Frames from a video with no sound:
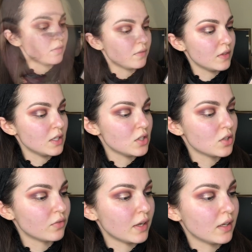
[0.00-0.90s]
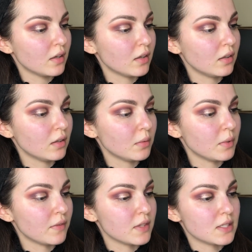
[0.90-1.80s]
Venetian red and a little
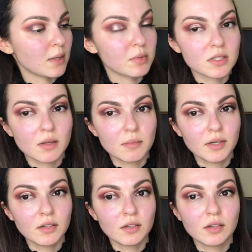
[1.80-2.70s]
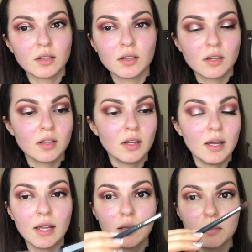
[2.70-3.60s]
bit of the Cyprus umber.
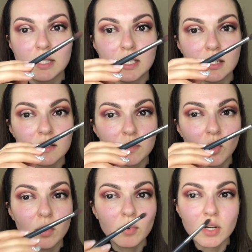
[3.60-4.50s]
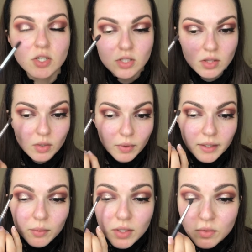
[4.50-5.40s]
And I'm going to take a small brush, the one
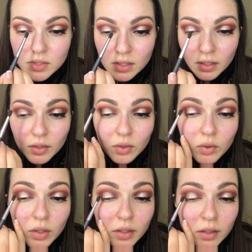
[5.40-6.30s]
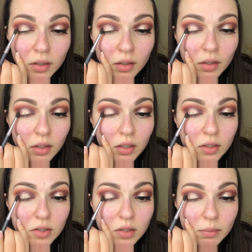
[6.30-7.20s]
that we use in the inner corner,
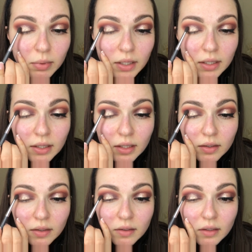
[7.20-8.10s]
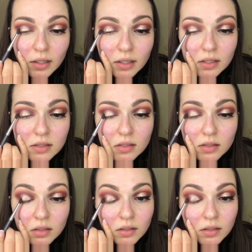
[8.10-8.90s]
and just blend out the sides.